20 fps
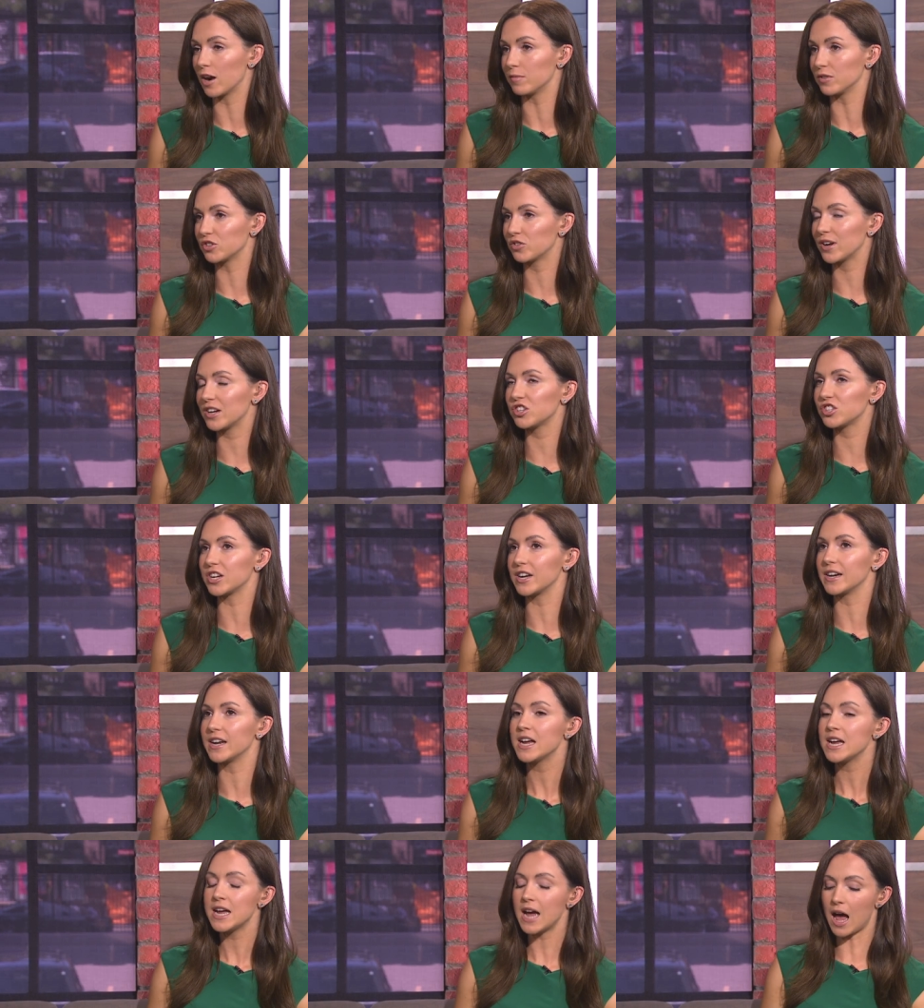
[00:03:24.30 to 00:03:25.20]

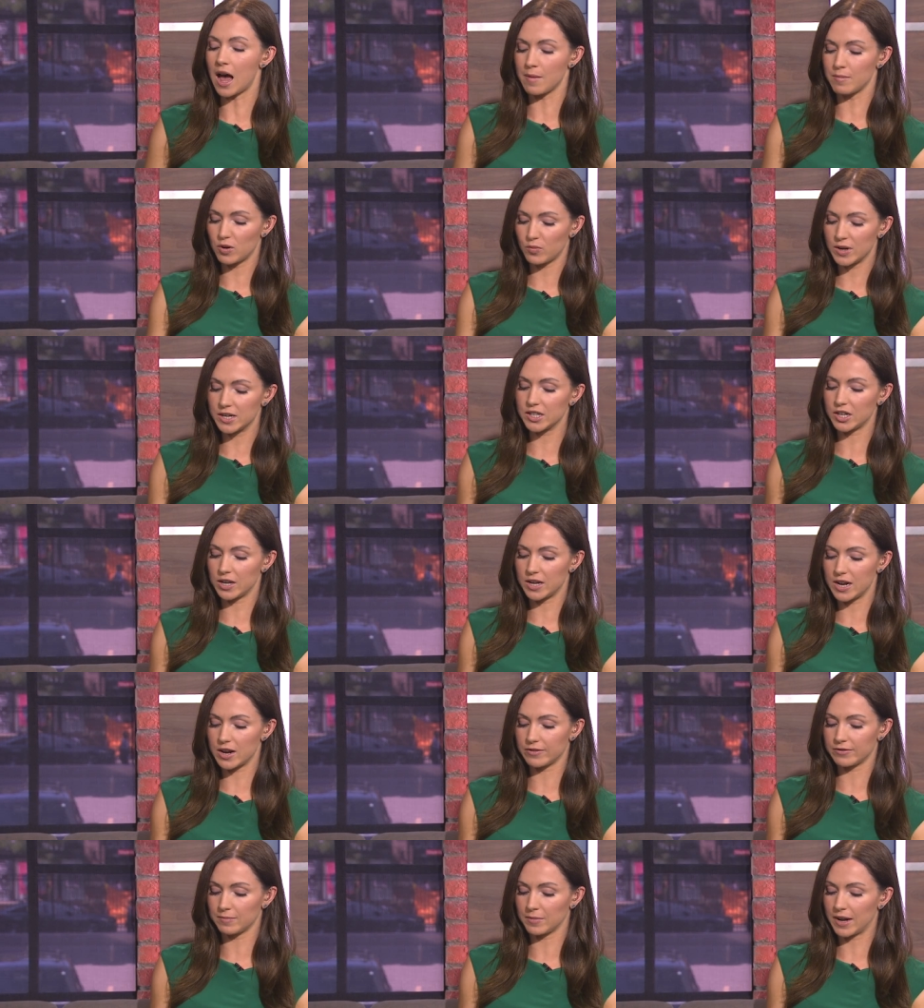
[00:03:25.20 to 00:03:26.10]
arbitration. Um, but we did
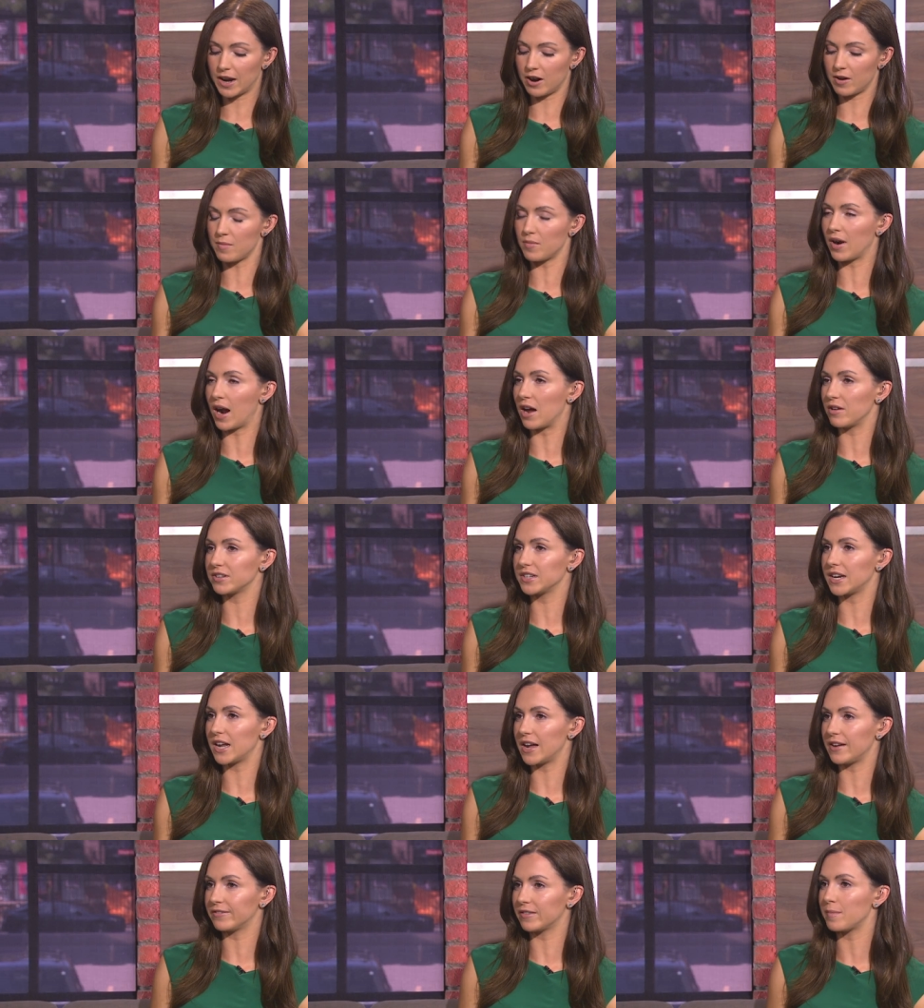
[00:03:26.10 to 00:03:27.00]
hear from Karen Brown
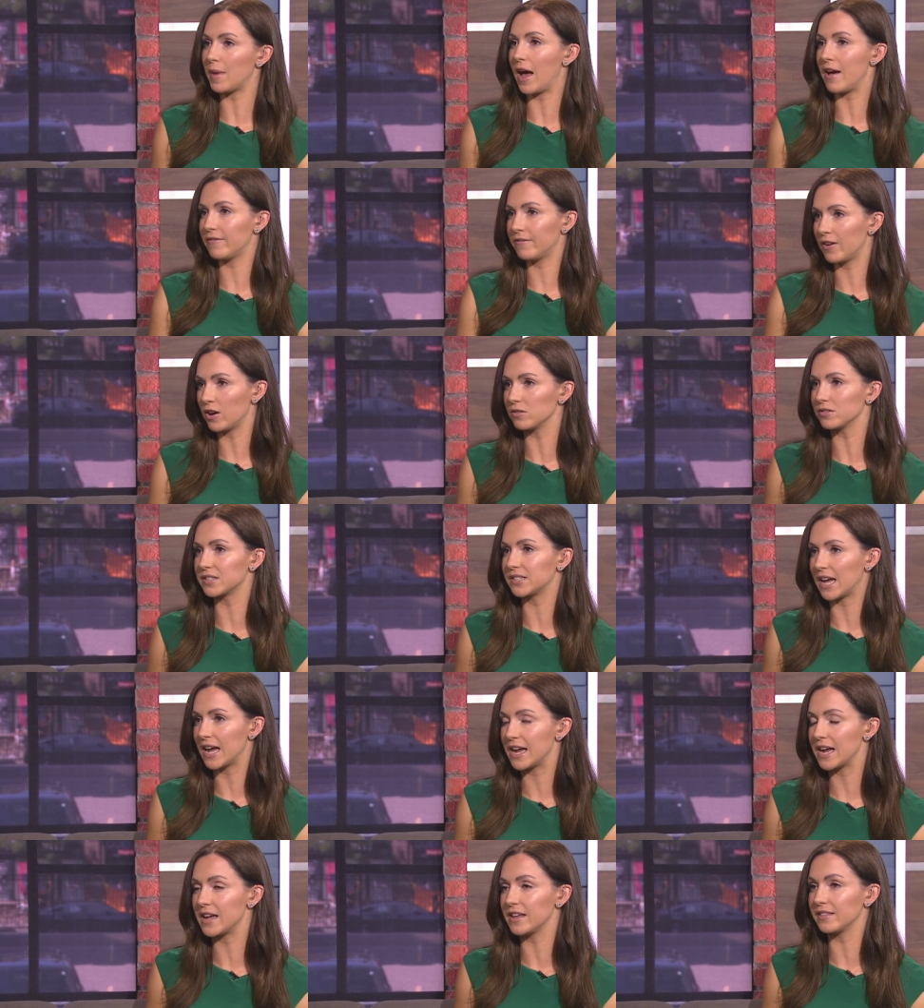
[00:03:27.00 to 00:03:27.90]
today from ETFO
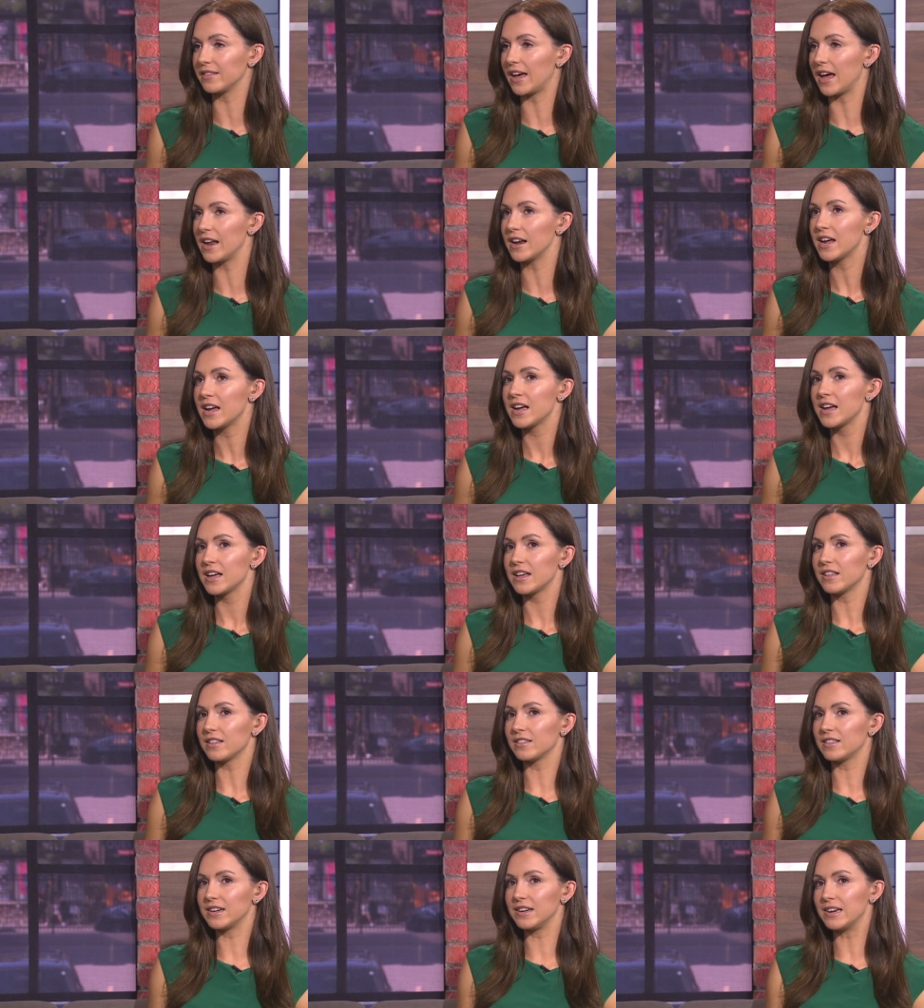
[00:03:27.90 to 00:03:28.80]
saying that
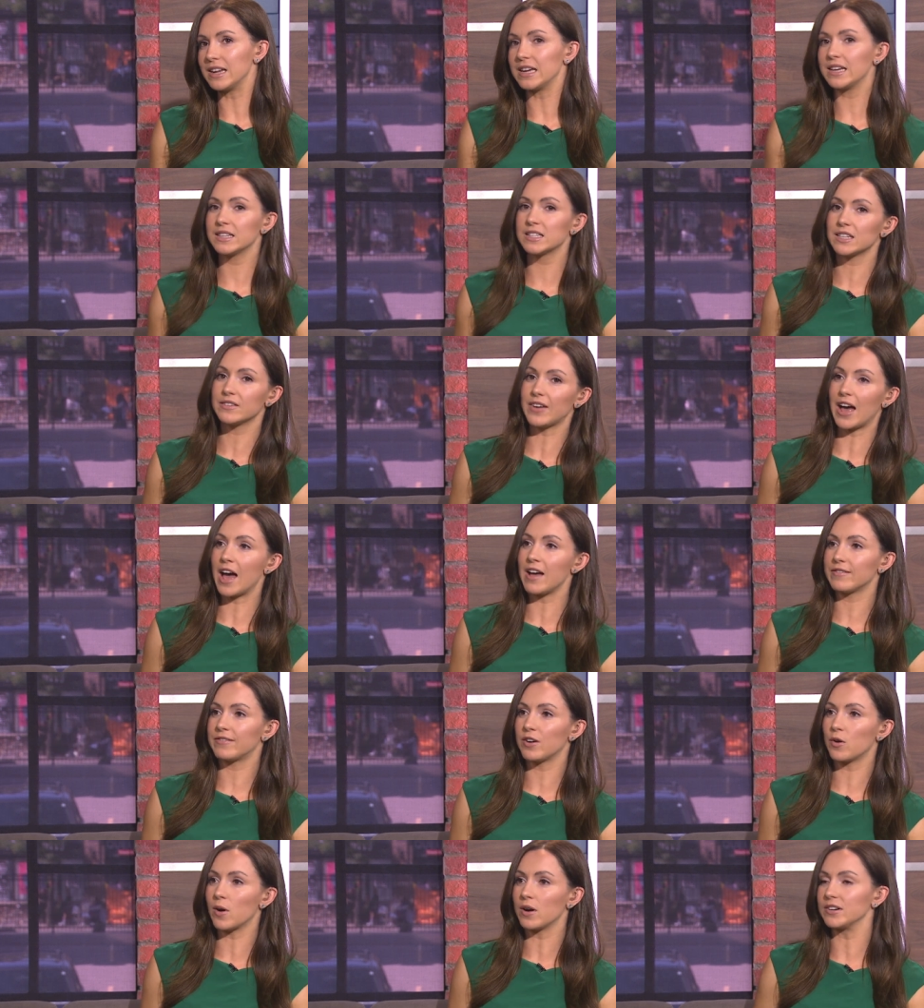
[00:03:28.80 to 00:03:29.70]
the needs of
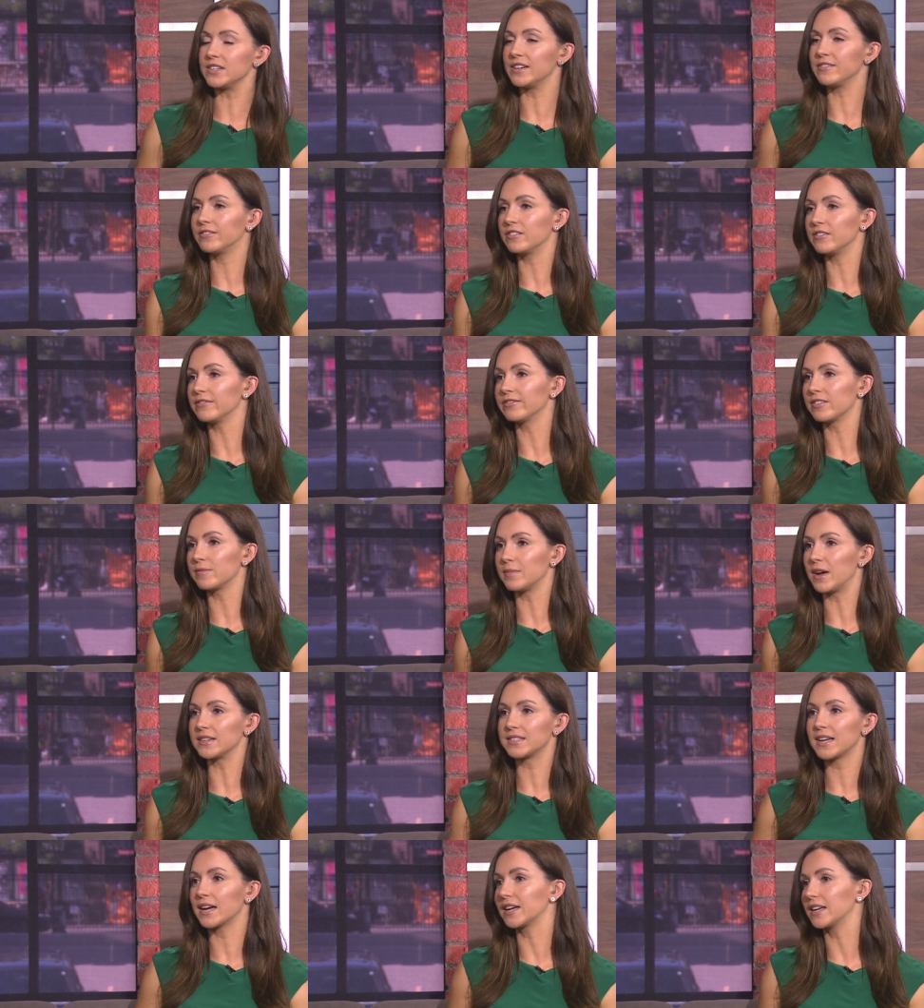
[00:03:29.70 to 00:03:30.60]
ETFO are different from
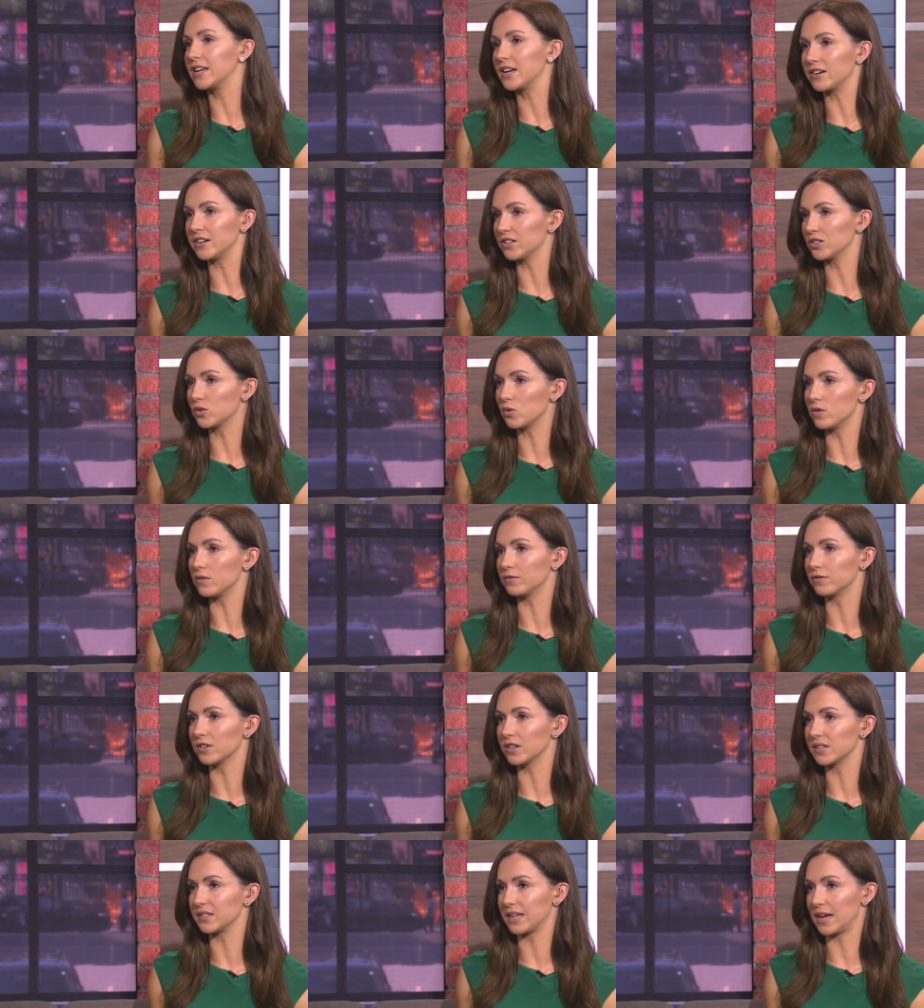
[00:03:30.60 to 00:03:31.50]
a secondary school,
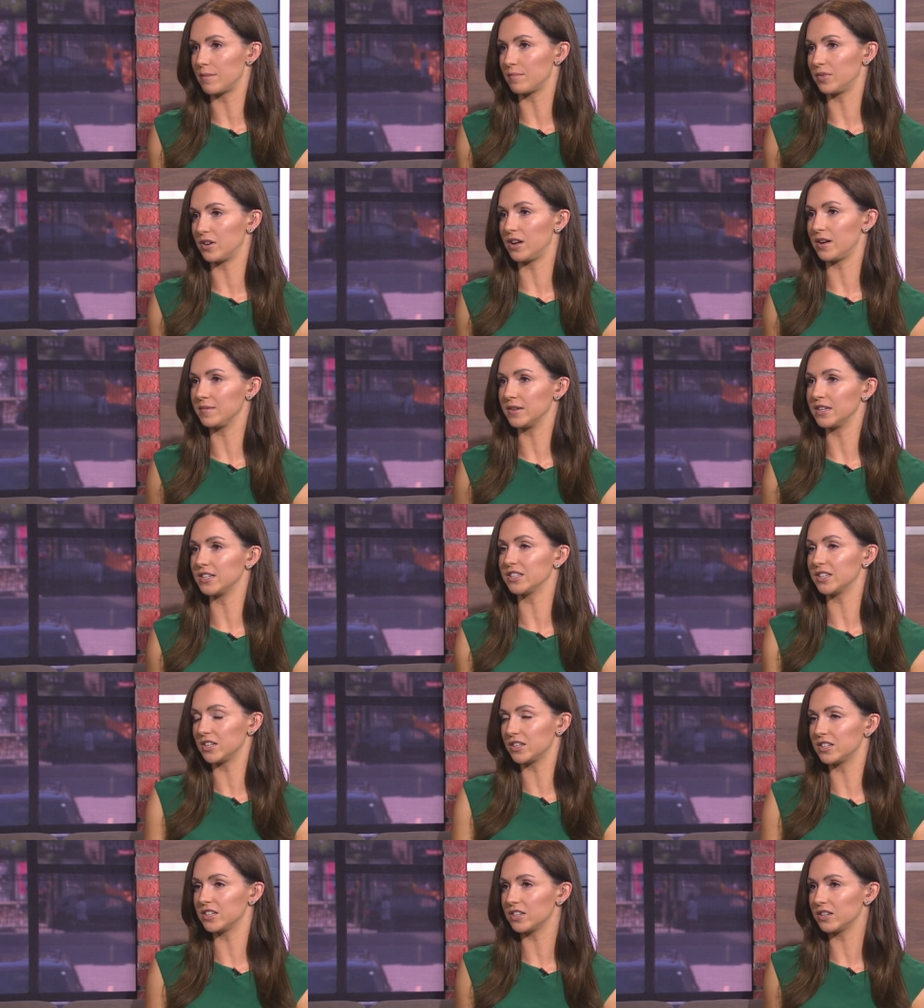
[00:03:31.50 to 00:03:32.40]
for example. Right. I mean,
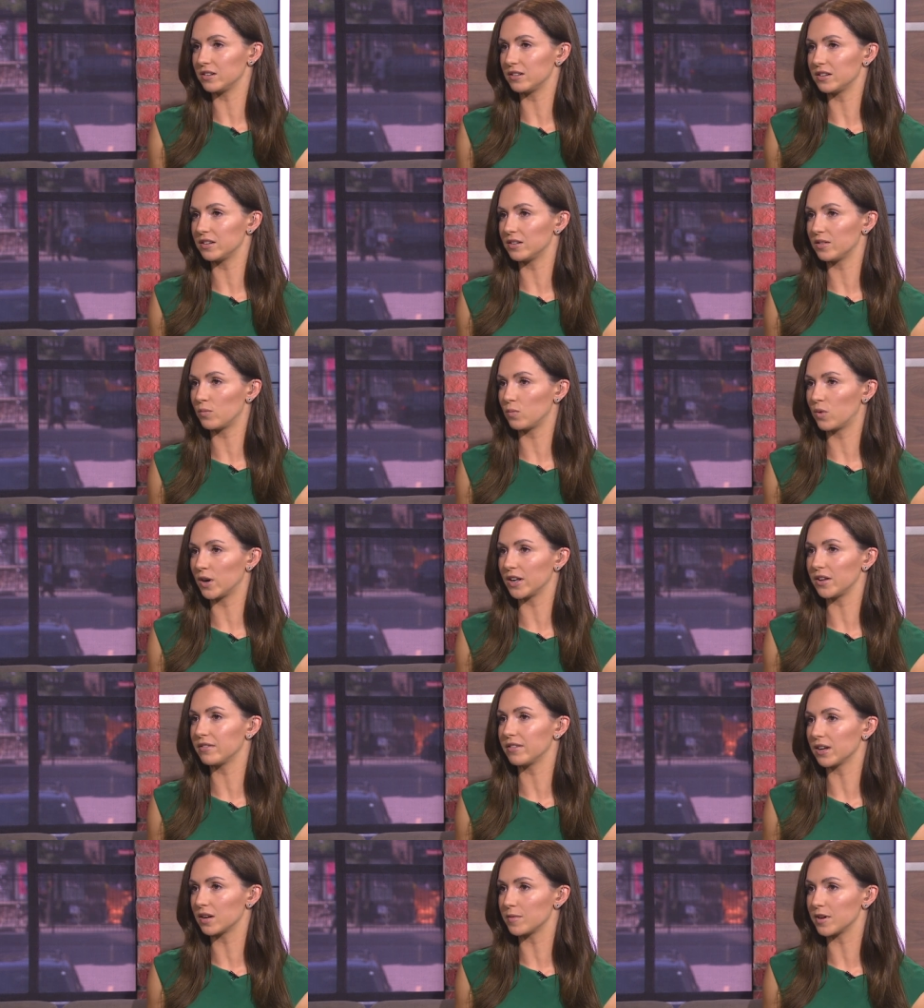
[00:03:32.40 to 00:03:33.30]
do, do you, what do
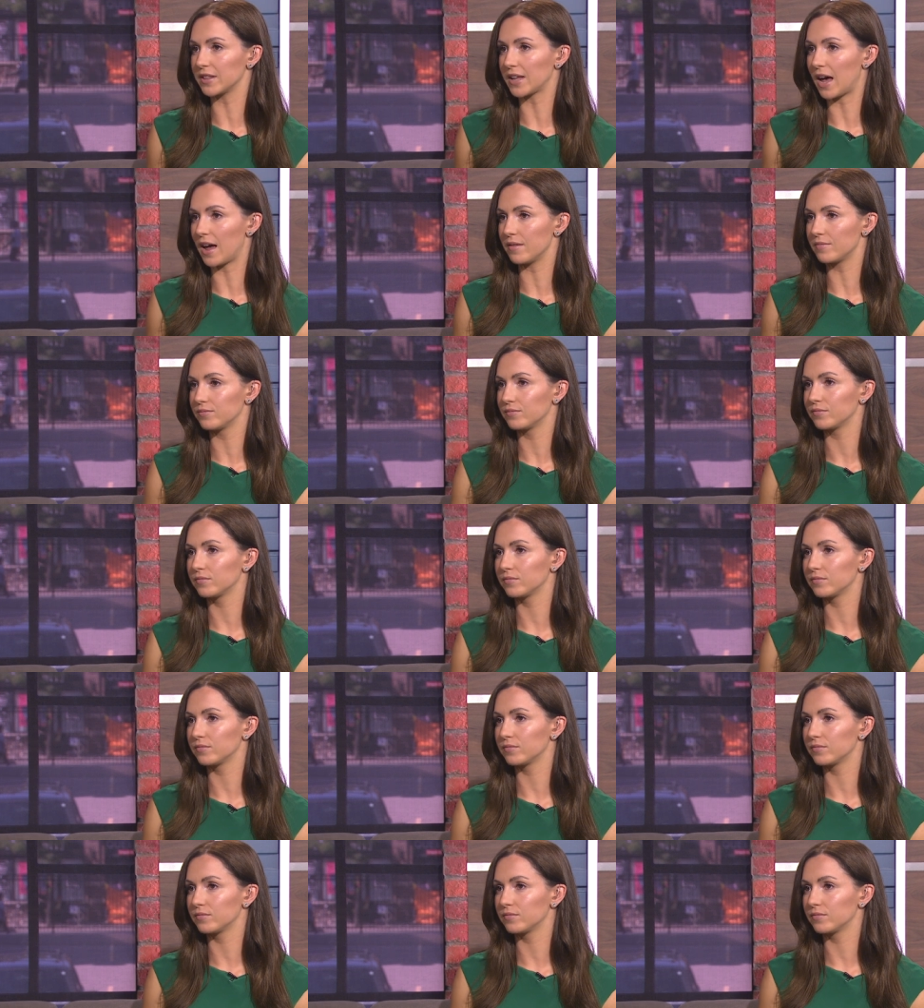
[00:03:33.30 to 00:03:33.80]
you think about that?